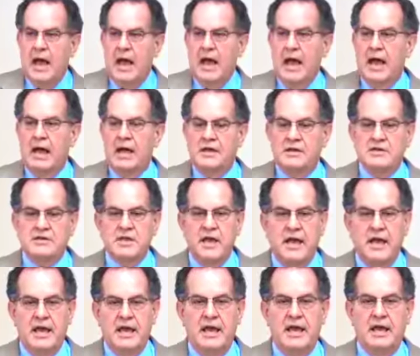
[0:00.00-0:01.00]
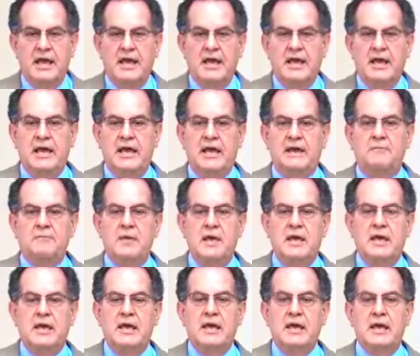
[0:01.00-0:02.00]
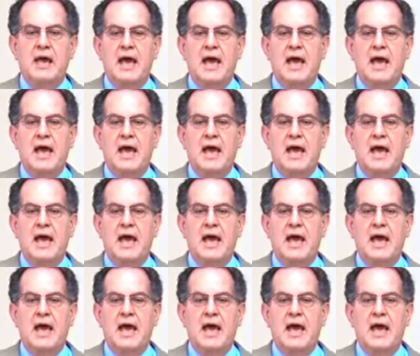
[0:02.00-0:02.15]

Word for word: and take me